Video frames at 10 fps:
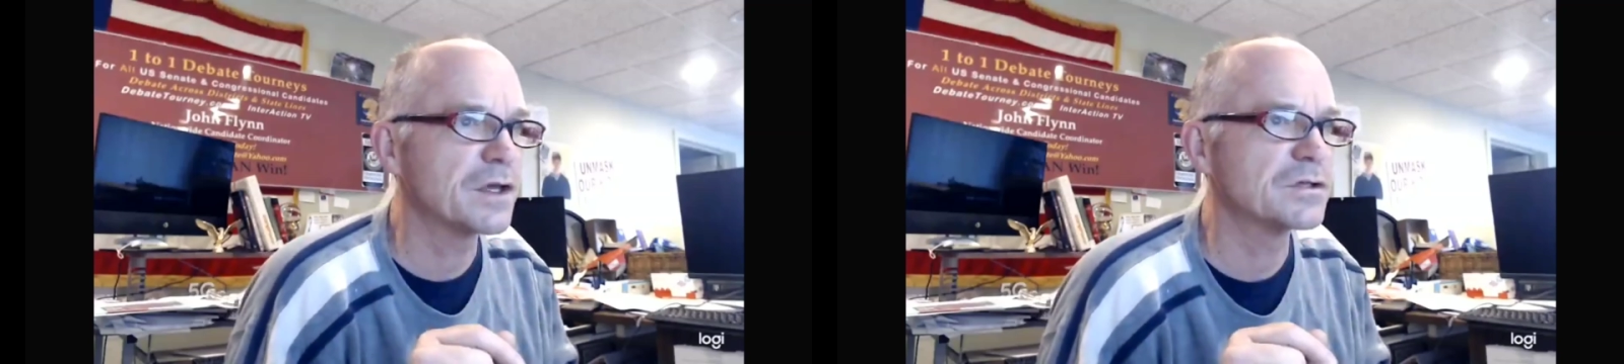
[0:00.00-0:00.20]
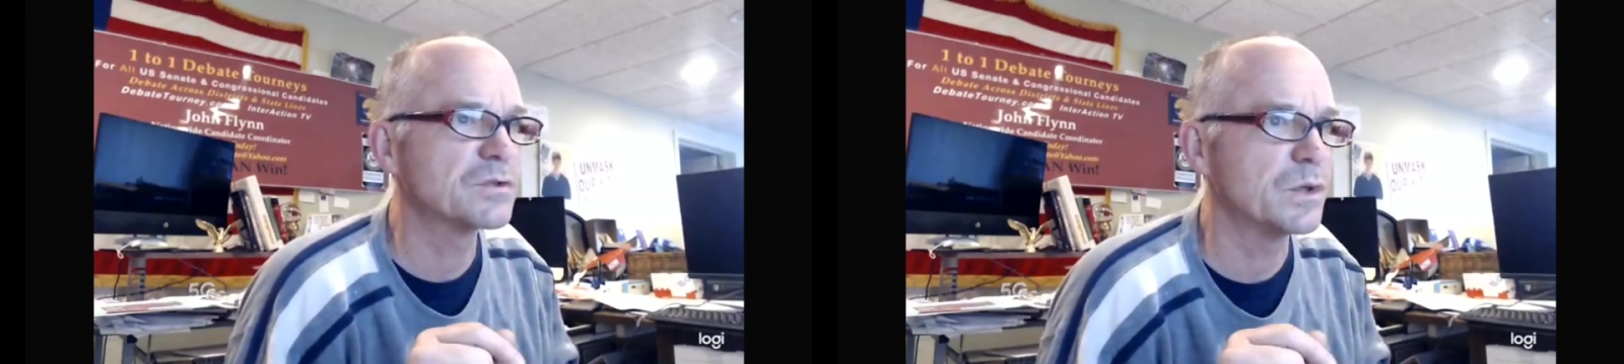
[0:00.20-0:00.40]

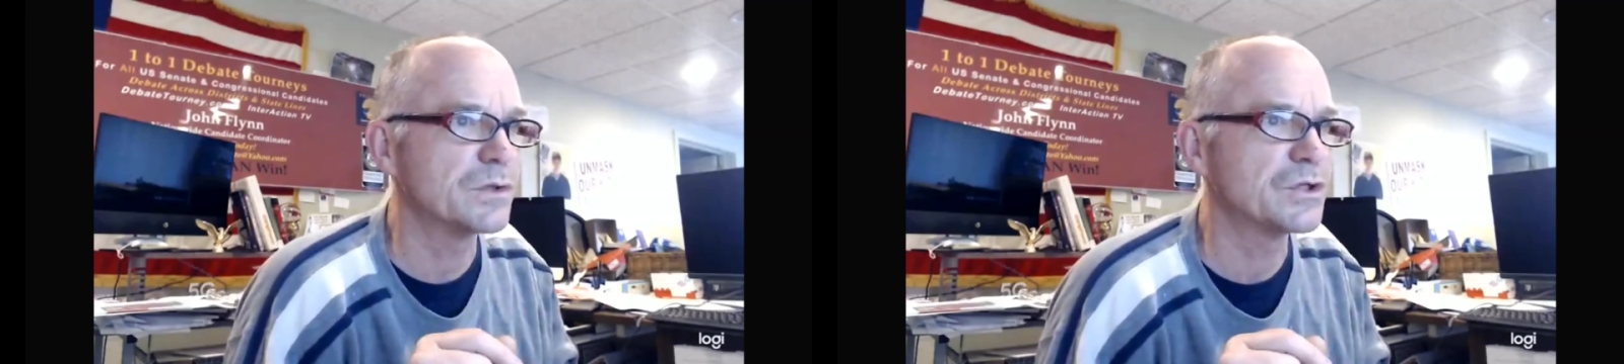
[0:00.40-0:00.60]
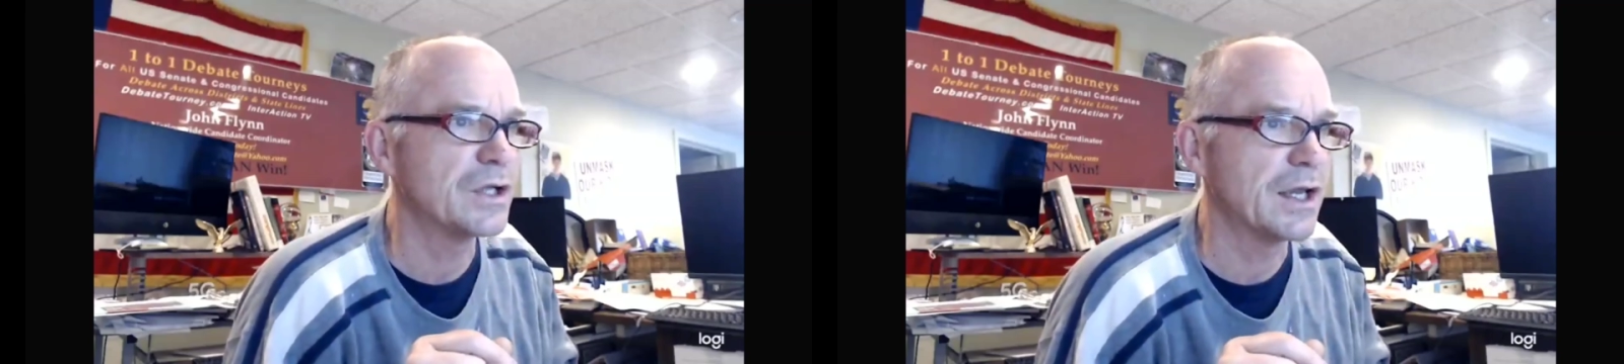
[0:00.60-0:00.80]
will
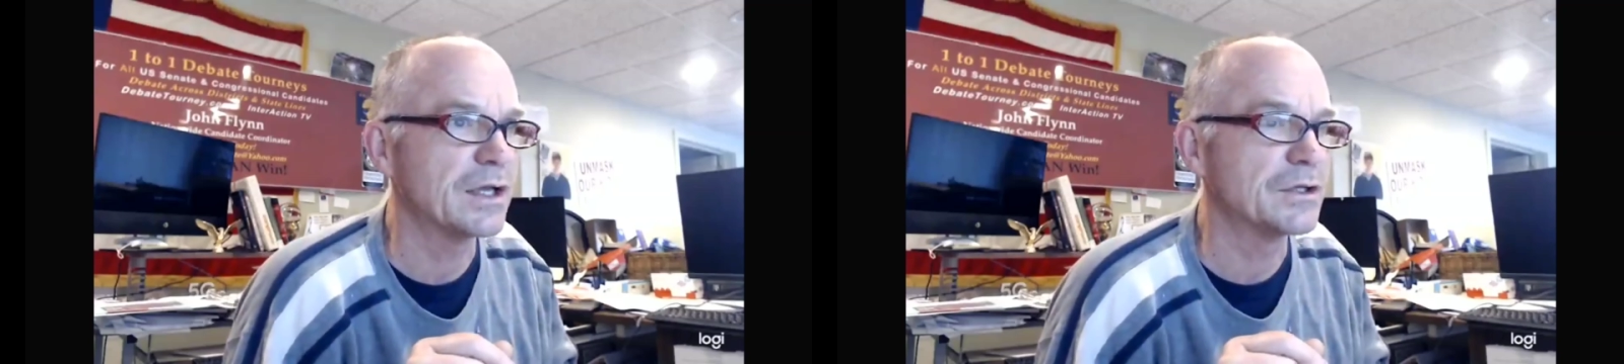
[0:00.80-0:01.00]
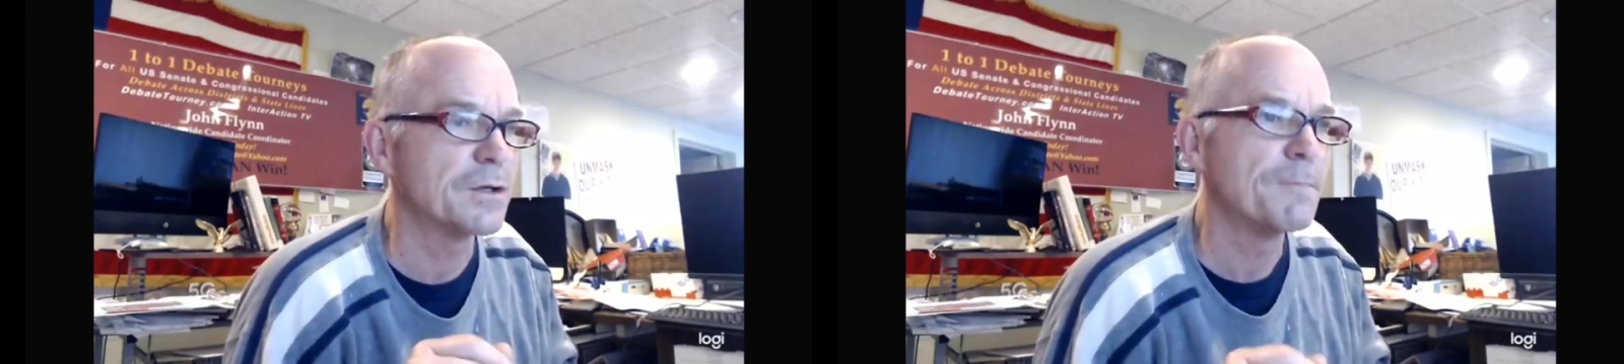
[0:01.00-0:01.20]

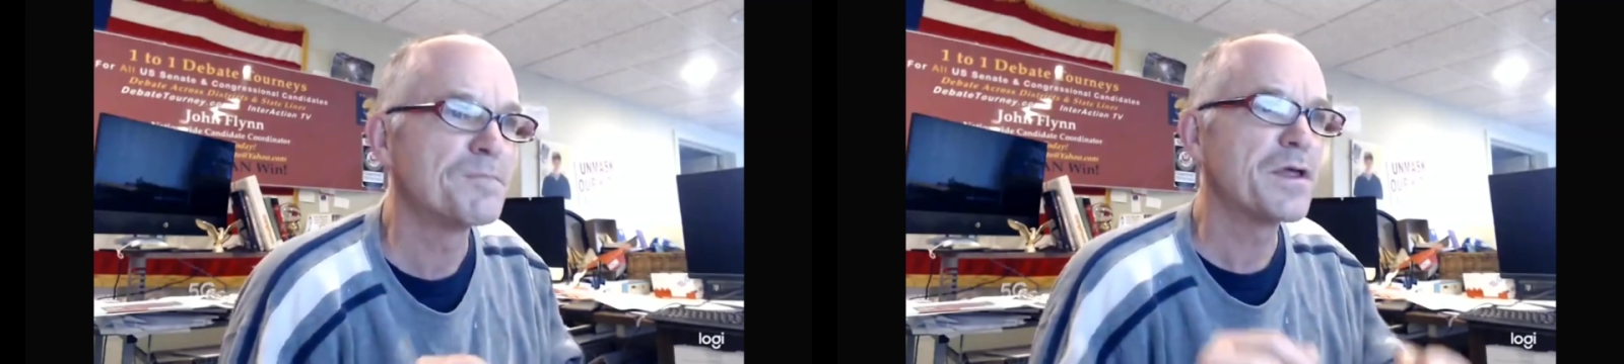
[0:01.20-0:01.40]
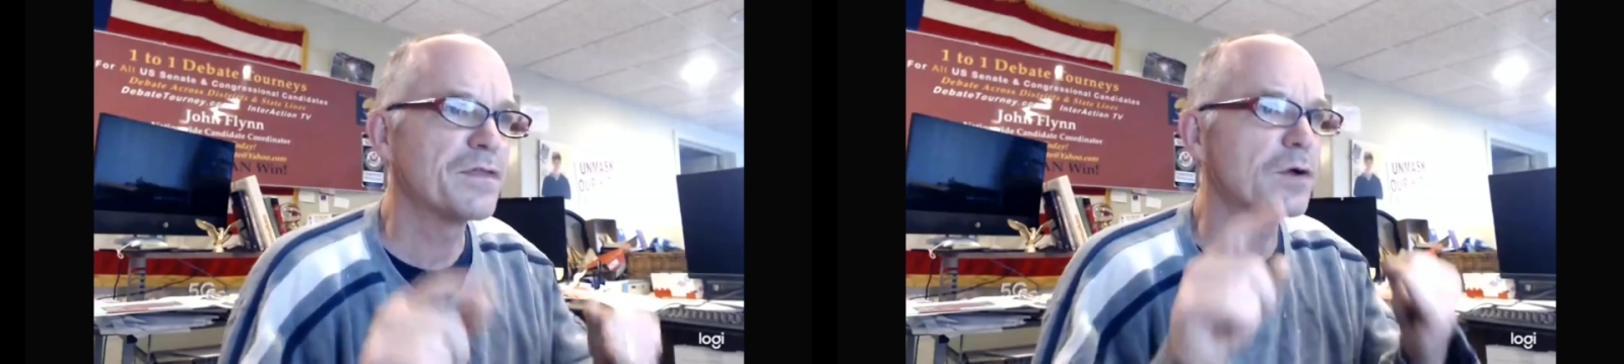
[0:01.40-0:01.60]
change.
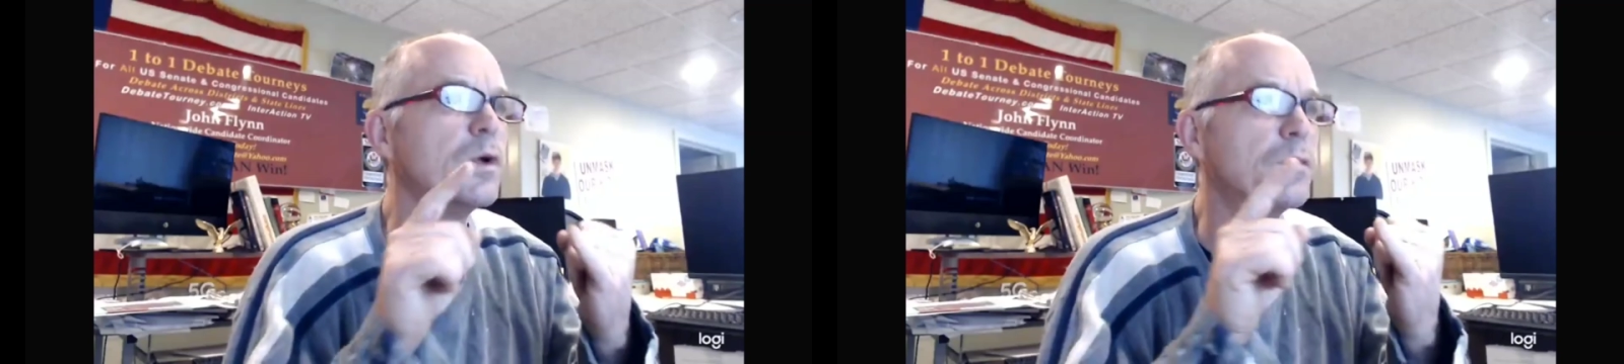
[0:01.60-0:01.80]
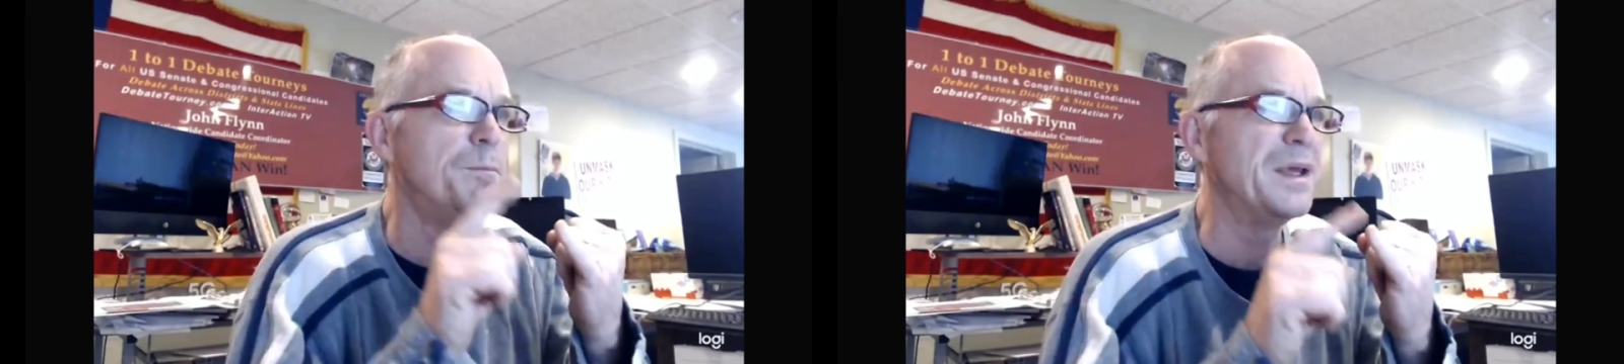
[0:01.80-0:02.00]
There
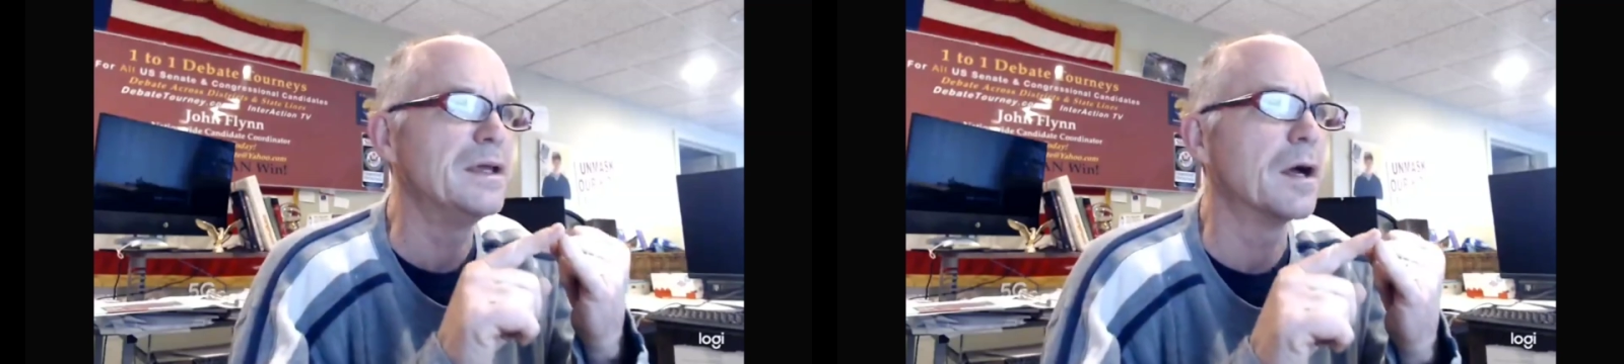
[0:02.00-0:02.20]
will be